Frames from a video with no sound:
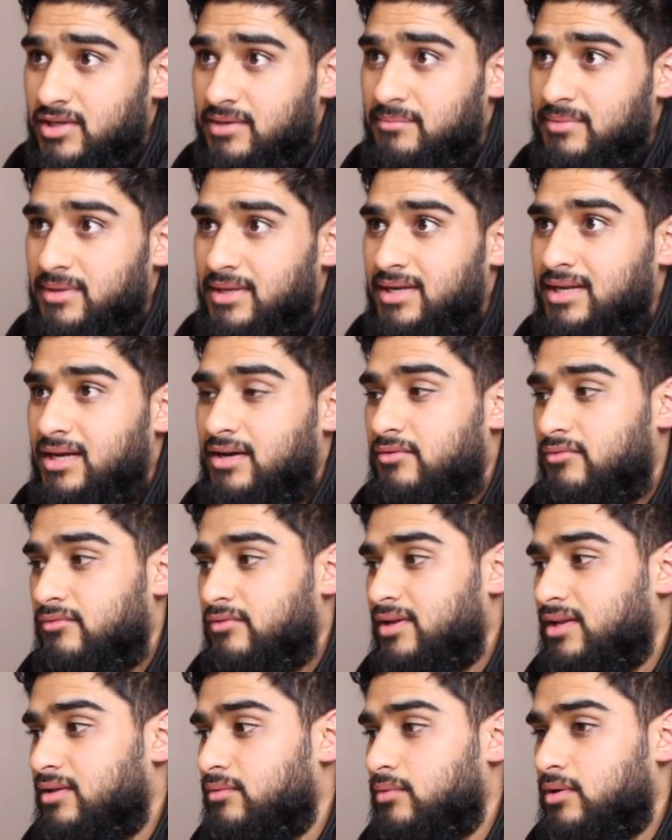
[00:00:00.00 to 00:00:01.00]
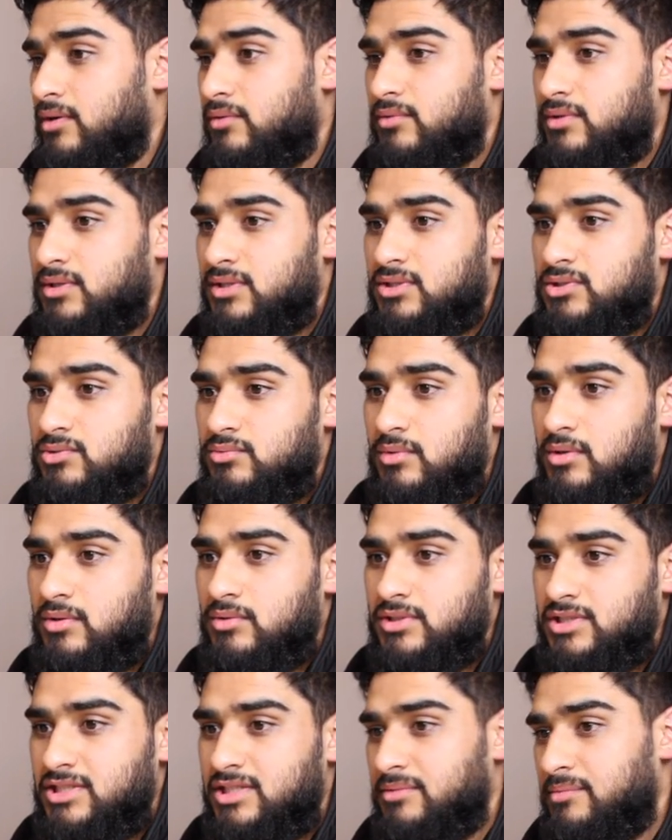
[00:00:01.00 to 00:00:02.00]
played out really well as well,
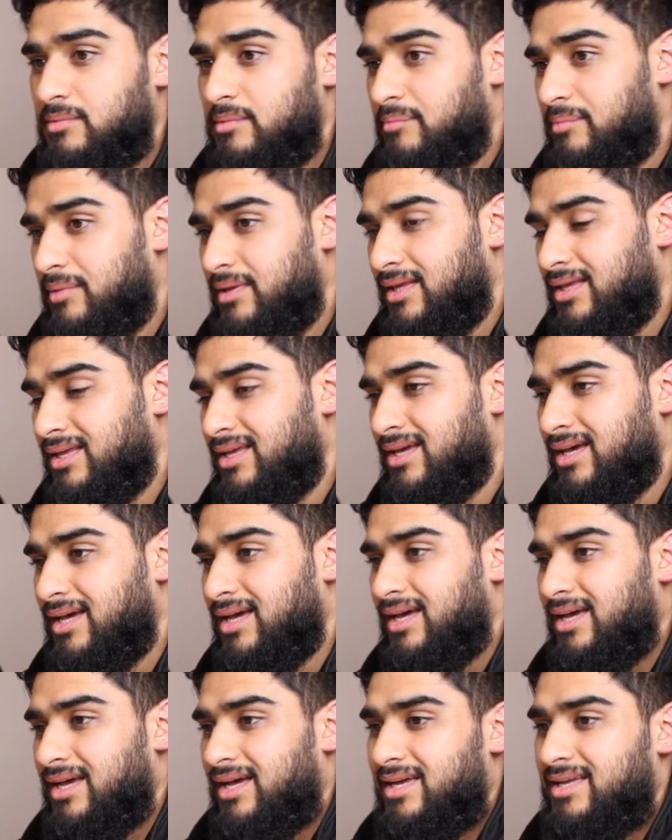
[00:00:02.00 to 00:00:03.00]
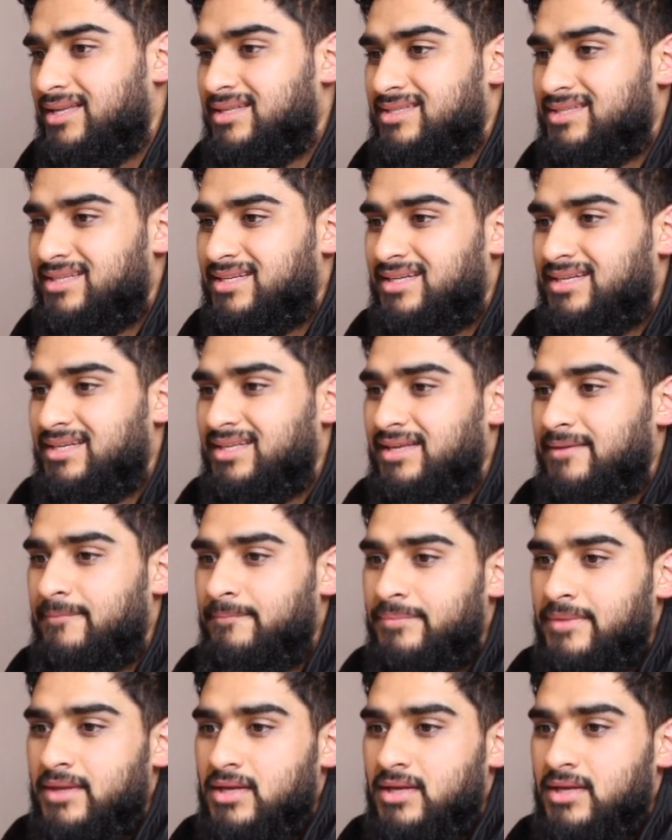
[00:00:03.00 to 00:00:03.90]
GBP and ZD.